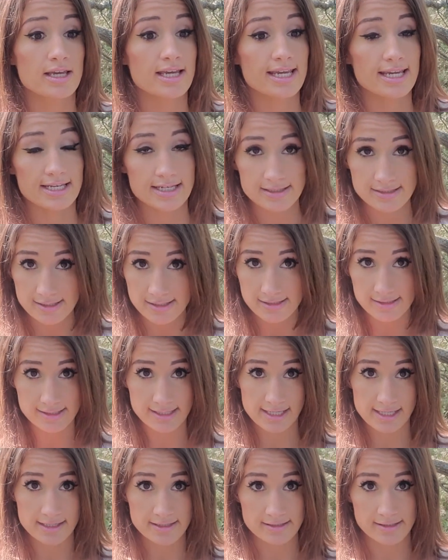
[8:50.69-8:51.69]
It is a
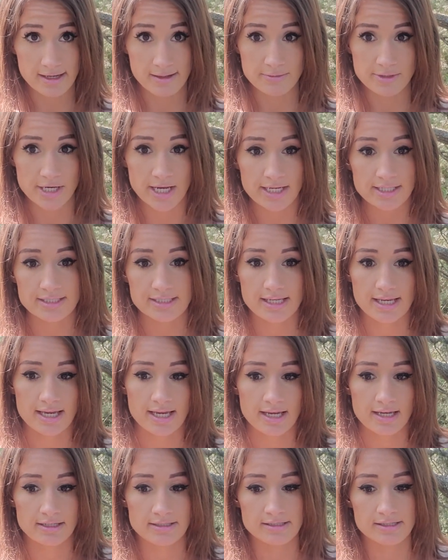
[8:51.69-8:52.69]
sticky subject,
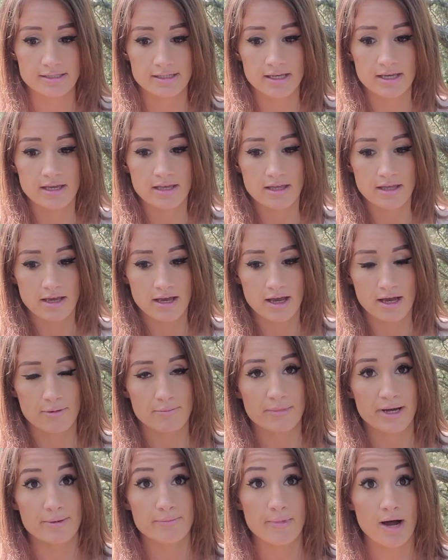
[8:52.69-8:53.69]
and
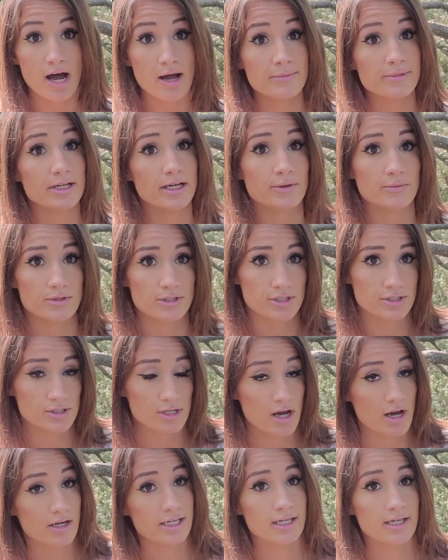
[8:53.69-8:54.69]
my mom and I were just
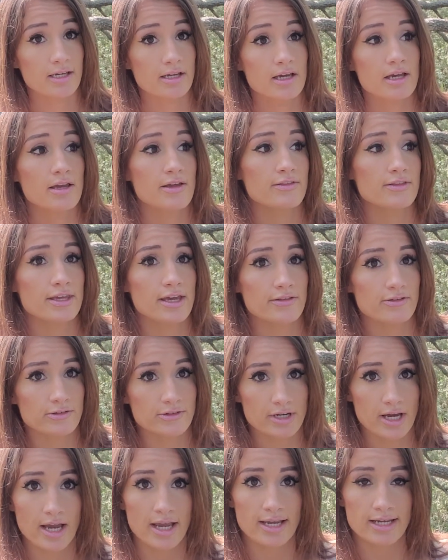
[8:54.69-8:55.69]
talking the other
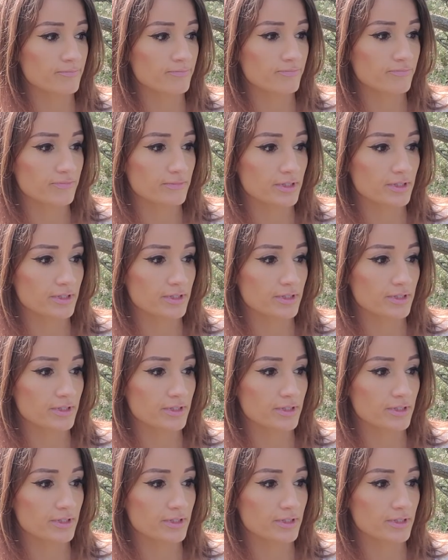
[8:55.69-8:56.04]
night.